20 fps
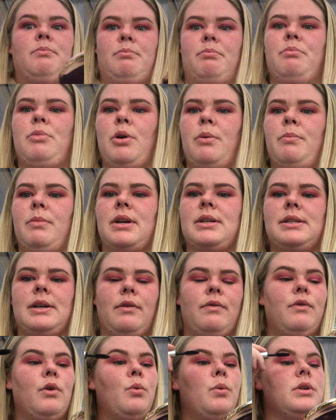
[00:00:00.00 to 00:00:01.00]
put myself
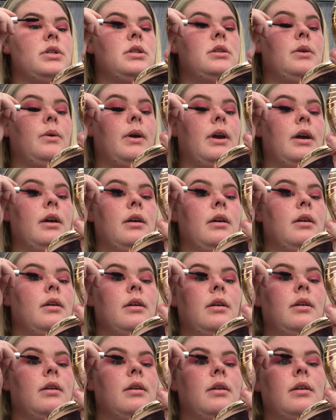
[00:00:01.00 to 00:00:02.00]
forward to do it.
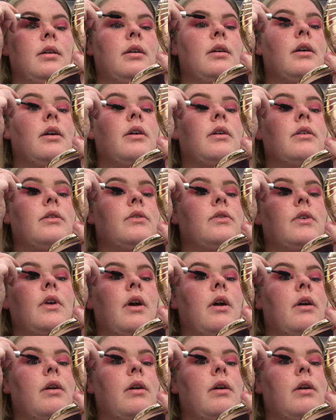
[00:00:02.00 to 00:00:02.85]
So